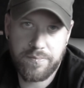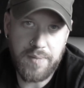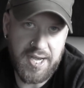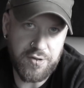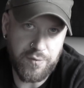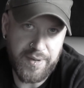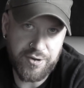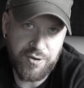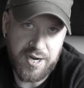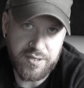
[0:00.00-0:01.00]
had a little better
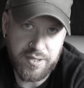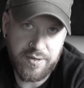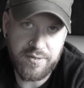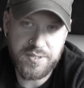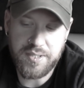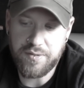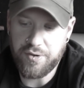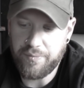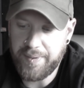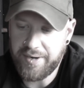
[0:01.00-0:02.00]
ground clearance and a
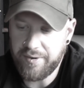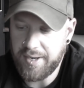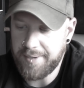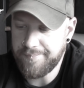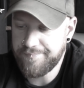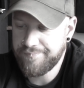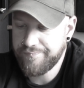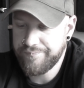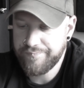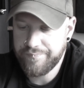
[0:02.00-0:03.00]
little better
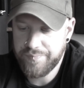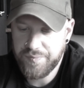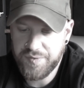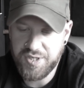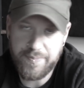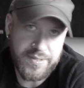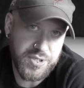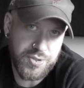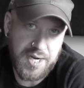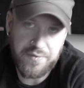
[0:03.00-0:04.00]

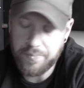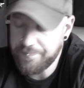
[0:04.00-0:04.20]
suspension travel.